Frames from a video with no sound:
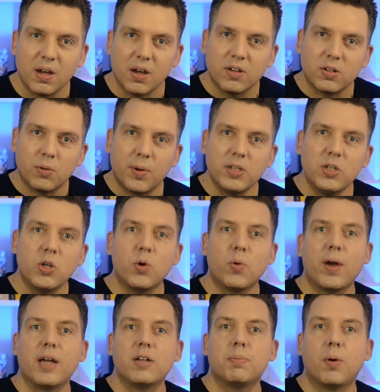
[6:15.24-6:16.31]
So when you
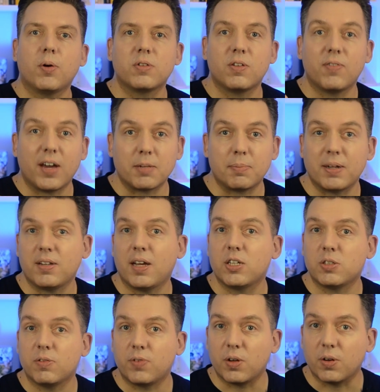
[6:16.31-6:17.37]
create a positive
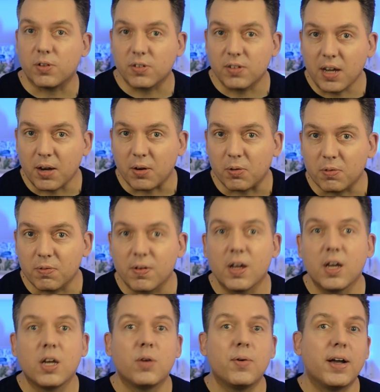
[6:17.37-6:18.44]
expectation for yourself,
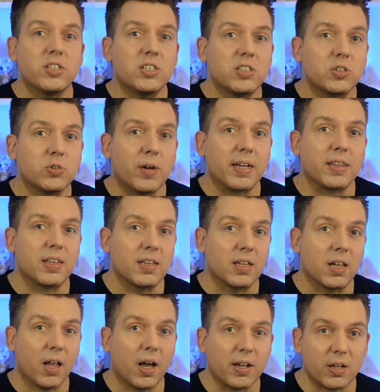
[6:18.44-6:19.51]
you actually strengthen the
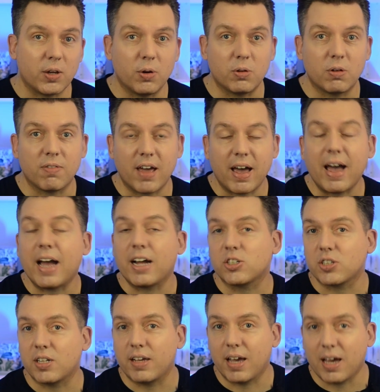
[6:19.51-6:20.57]
likelihood of that
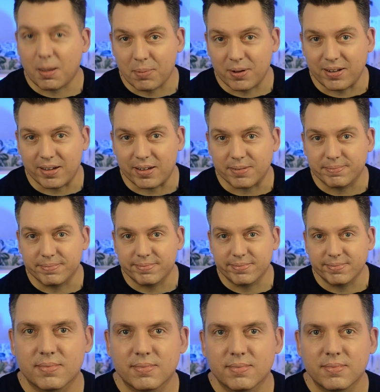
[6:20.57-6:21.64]
actually happening.
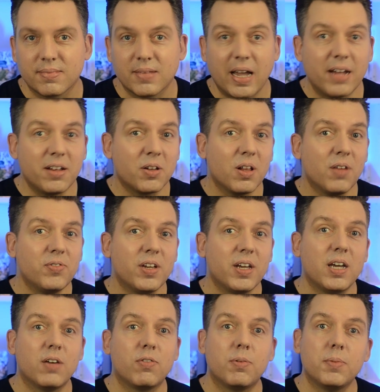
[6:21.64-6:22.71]
And I'd love to
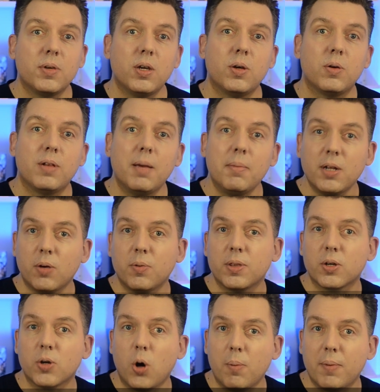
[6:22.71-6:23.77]
hear from you. Let me know in the
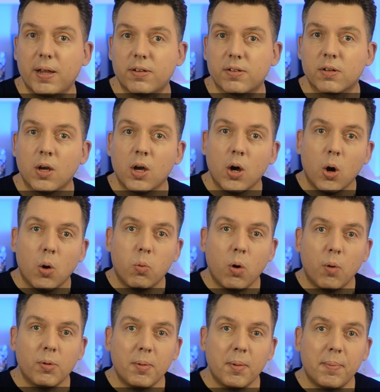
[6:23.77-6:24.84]
comments, what
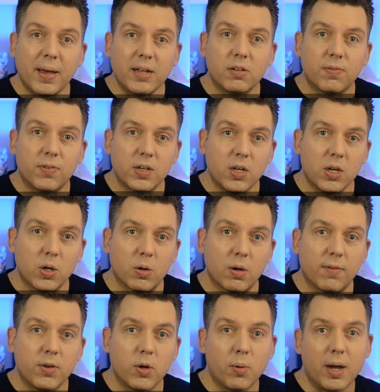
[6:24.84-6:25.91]
would be better for you
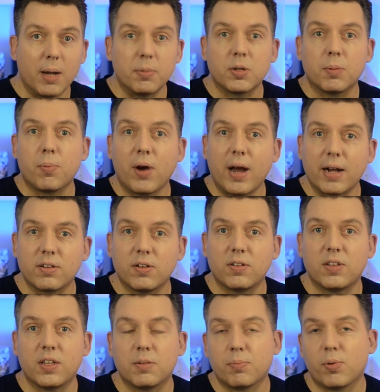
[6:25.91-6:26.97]
if you were able to practice
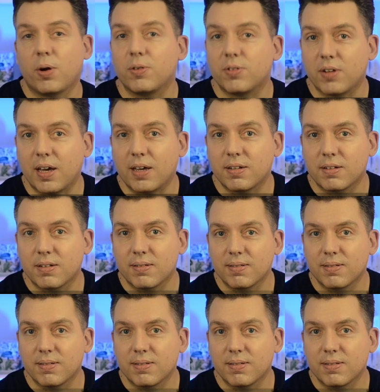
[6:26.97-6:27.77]
this process?